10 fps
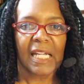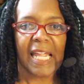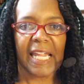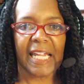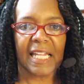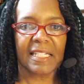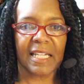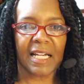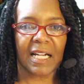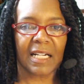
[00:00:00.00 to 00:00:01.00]
And,
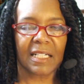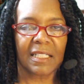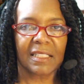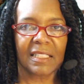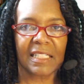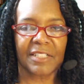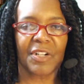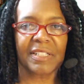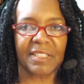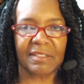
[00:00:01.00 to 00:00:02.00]
uh, you
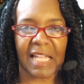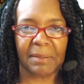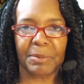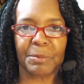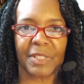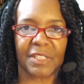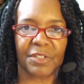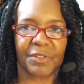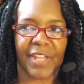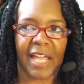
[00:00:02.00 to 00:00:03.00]
know, it's a lot of people that
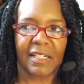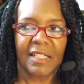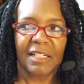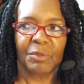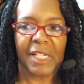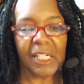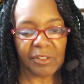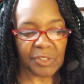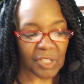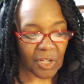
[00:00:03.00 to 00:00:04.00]
do that.
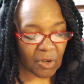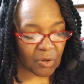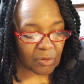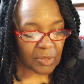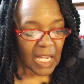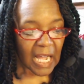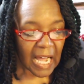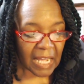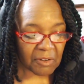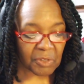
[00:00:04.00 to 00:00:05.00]
Well, you know,
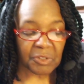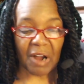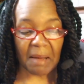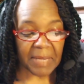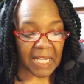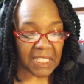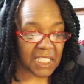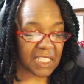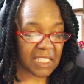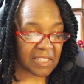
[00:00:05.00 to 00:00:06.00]
I don't know, you know, I'm not
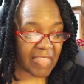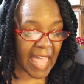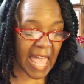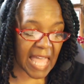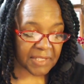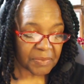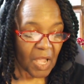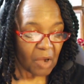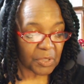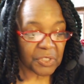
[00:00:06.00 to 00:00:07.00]
good at that.
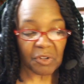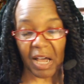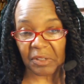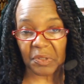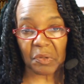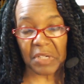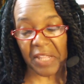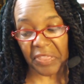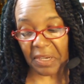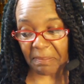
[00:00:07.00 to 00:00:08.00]
Well, you know, I don't know
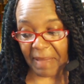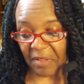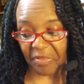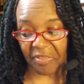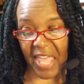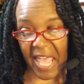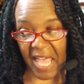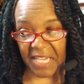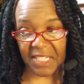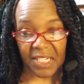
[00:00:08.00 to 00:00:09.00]
nothing about
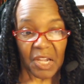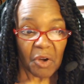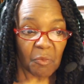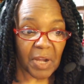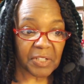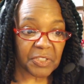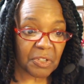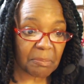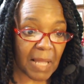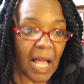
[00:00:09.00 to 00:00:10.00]
that. Well, you
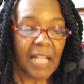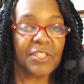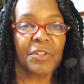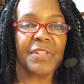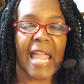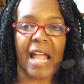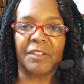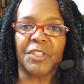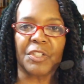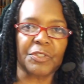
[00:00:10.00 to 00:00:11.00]
know, but so they,
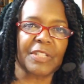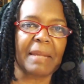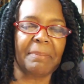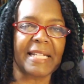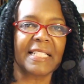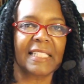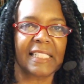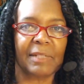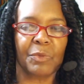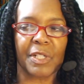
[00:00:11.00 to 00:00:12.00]
you know, so they
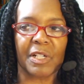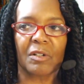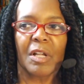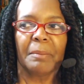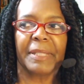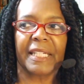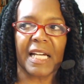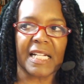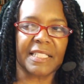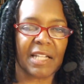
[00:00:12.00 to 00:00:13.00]
basically will
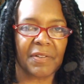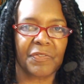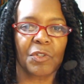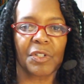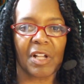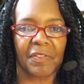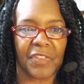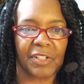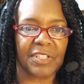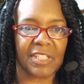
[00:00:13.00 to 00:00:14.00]
because of the of
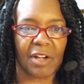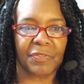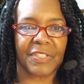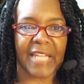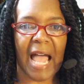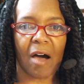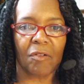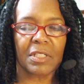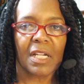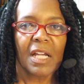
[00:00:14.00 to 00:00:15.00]
their
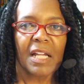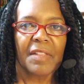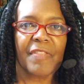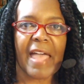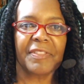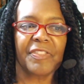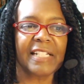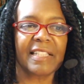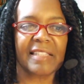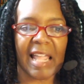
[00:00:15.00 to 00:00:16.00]
self-doubt, they
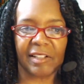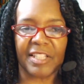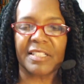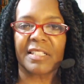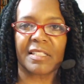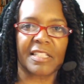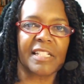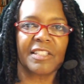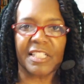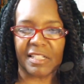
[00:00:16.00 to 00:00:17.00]
think that this
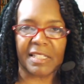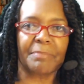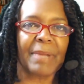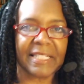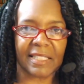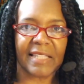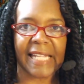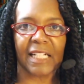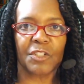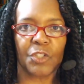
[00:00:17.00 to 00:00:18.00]
this is the best that
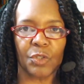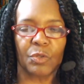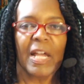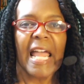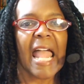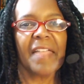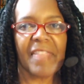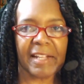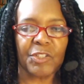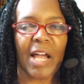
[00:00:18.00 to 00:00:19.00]
they can do and
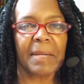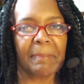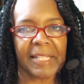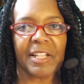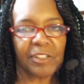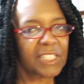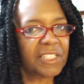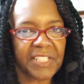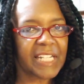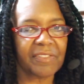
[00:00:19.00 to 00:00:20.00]
they try to they're
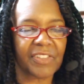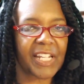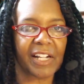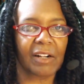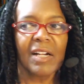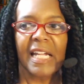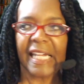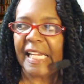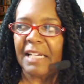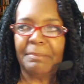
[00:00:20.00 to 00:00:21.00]
content there
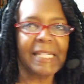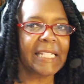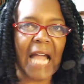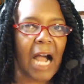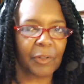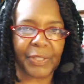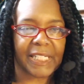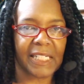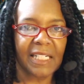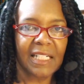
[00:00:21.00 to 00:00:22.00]
in
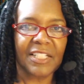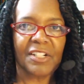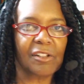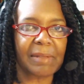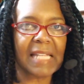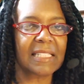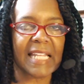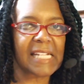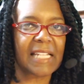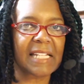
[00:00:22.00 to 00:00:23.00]
mediocrity. You know, that
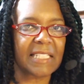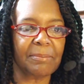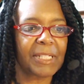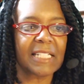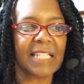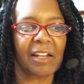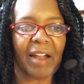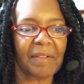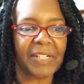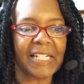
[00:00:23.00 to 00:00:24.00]
they that's it because they don't
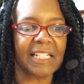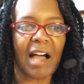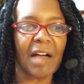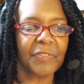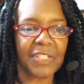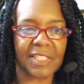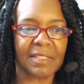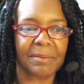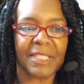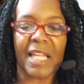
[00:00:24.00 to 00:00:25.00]
have any confidence in
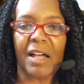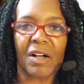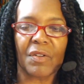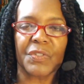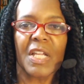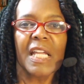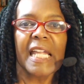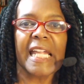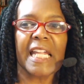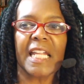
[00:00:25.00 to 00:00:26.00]
themselves
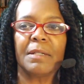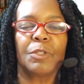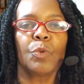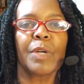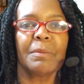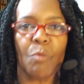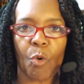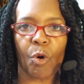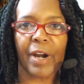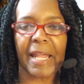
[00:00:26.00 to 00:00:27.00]
in doing
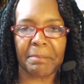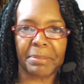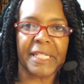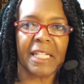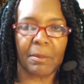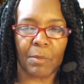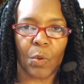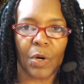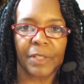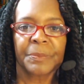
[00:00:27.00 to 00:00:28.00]
more and being
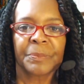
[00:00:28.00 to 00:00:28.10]
more.